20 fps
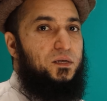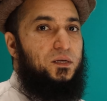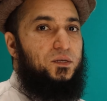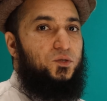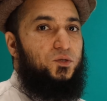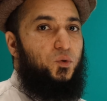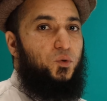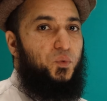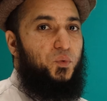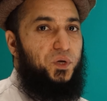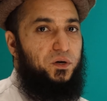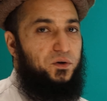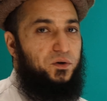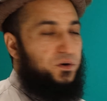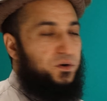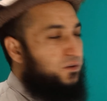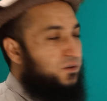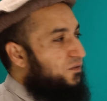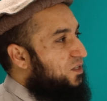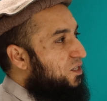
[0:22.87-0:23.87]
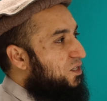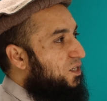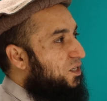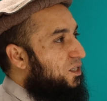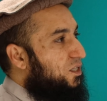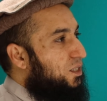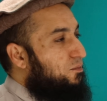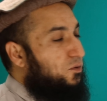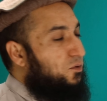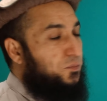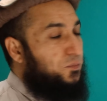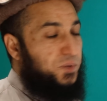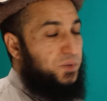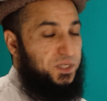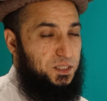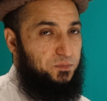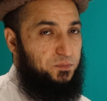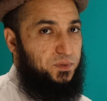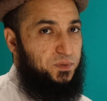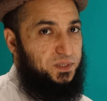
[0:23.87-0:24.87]
So we are revisiting some of the
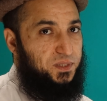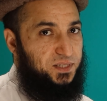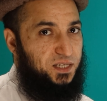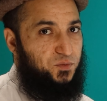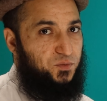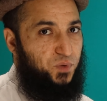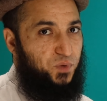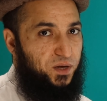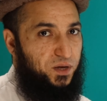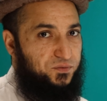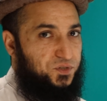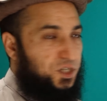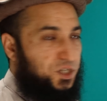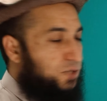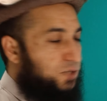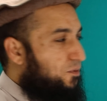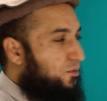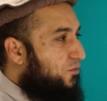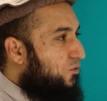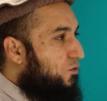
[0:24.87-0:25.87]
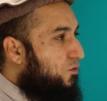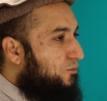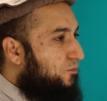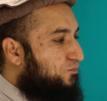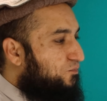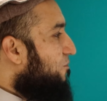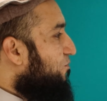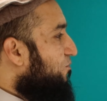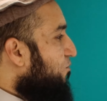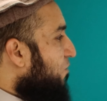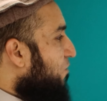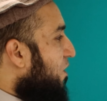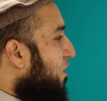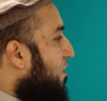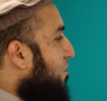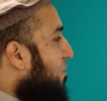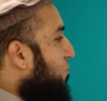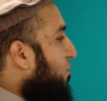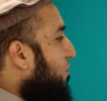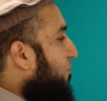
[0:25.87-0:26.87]
principles that we have studied before.
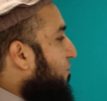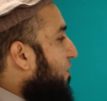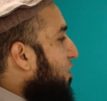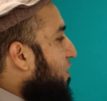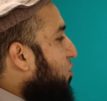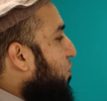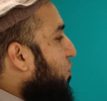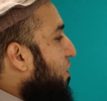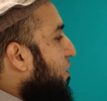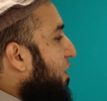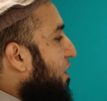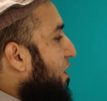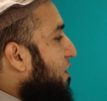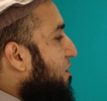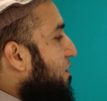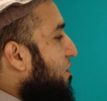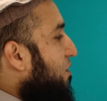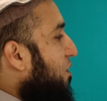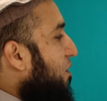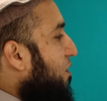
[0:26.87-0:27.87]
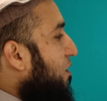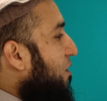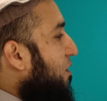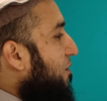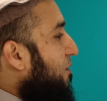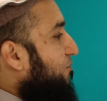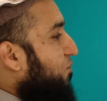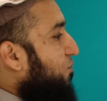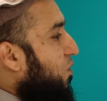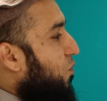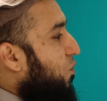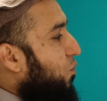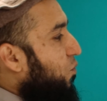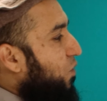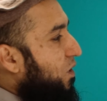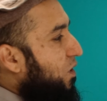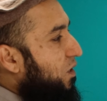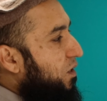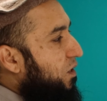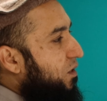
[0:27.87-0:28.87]
So the first one is
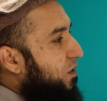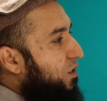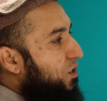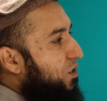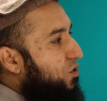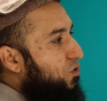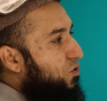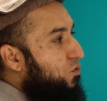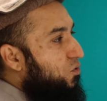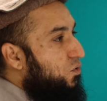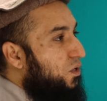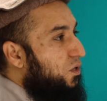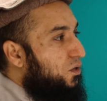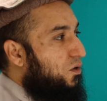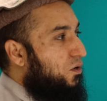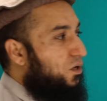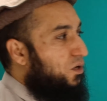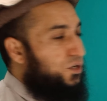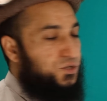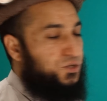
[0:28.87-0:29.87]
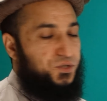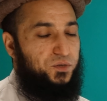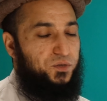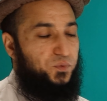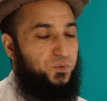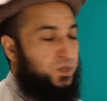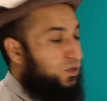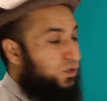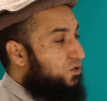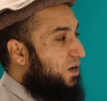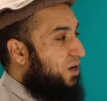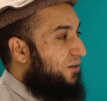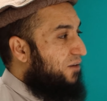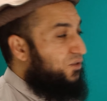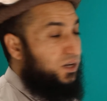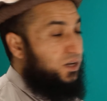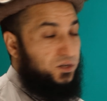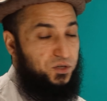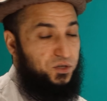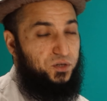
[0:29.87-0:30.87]
we need to know the knowledge, we need to have
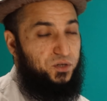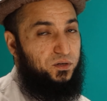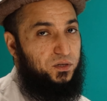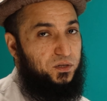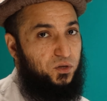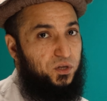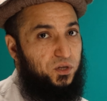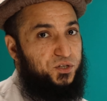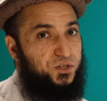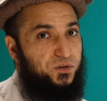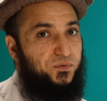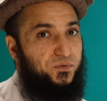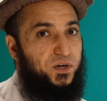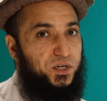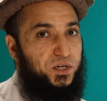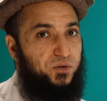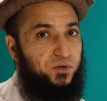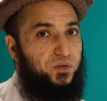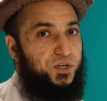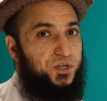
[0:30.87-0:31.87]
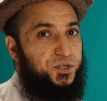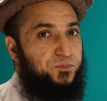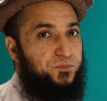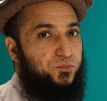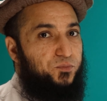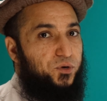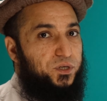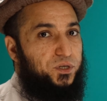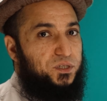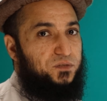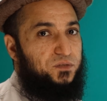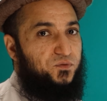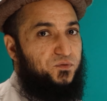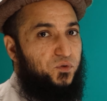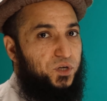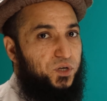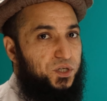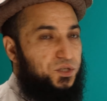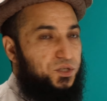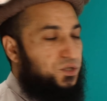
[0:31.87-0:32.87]
the knowledge of articulation points
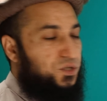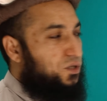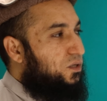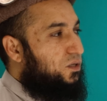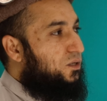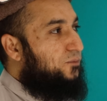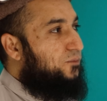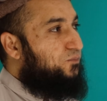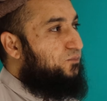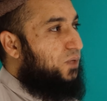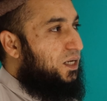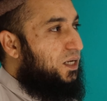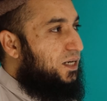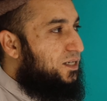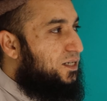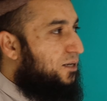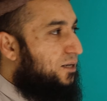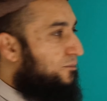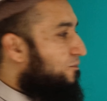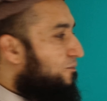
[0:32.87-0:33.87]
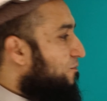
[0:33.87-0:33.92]
for each letter.